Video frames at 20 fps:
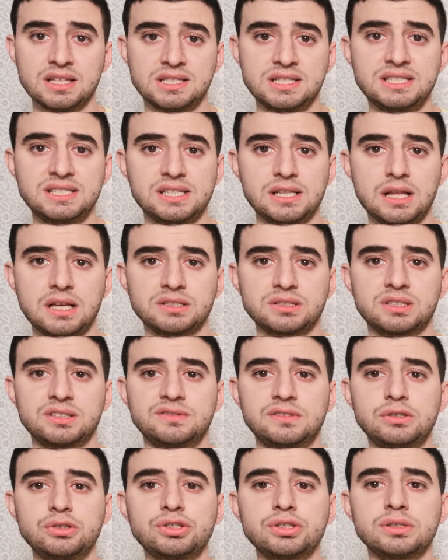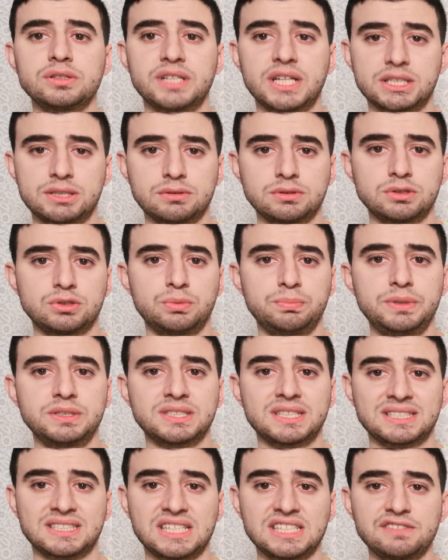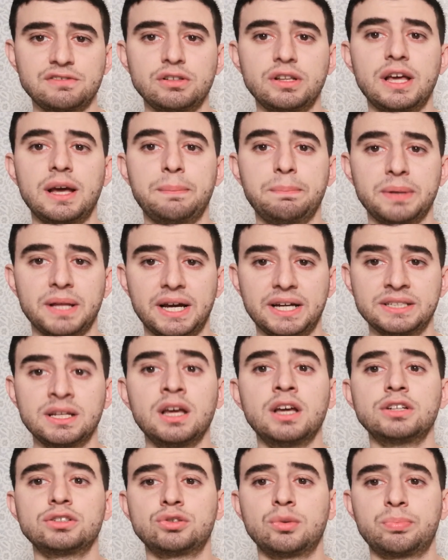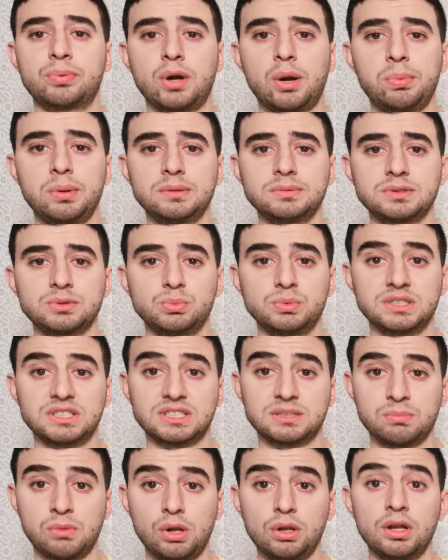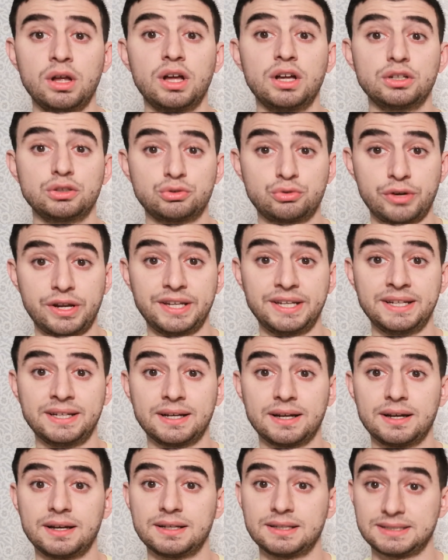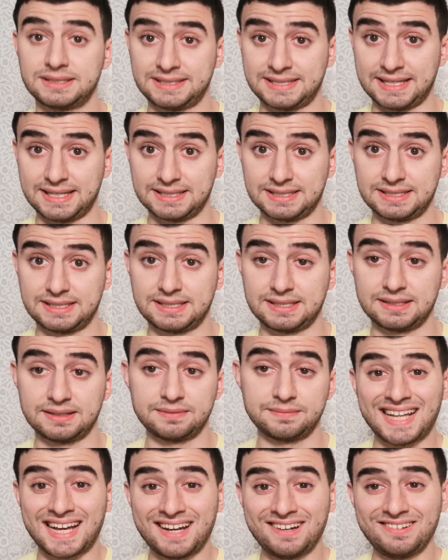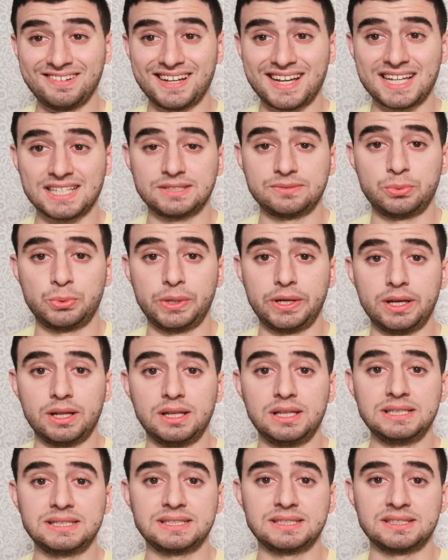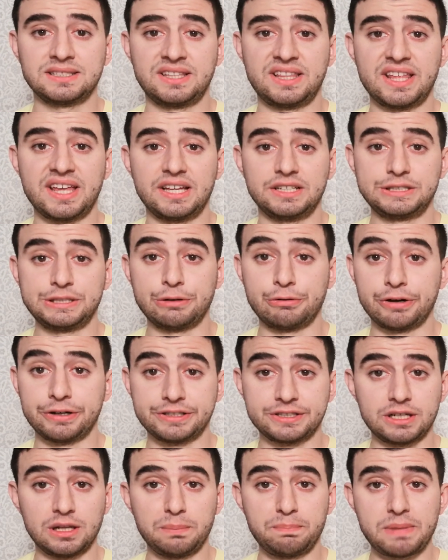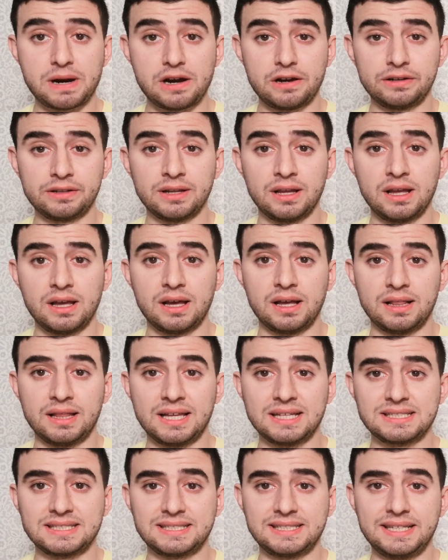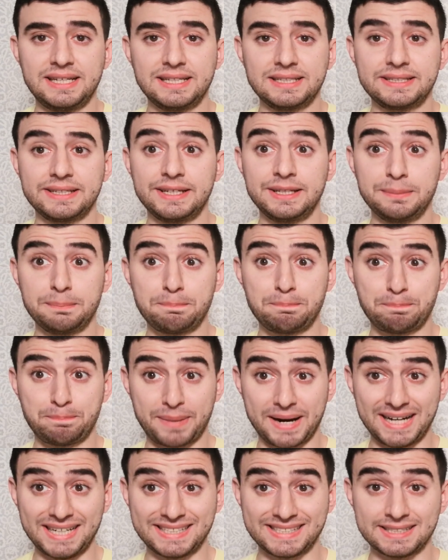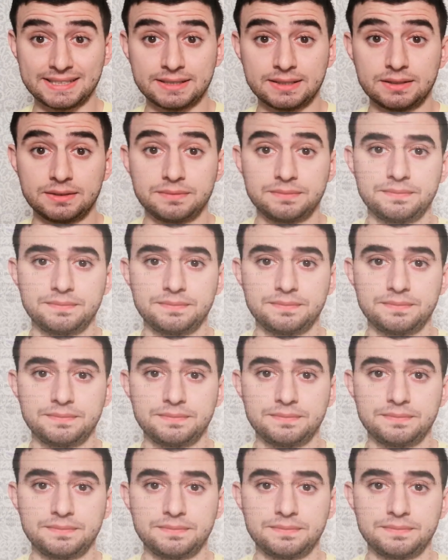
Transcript: This allows convolutional networks to be successfully applied to problems with small training sets. Now, as we listen to the theoretical part, let's see it in Python.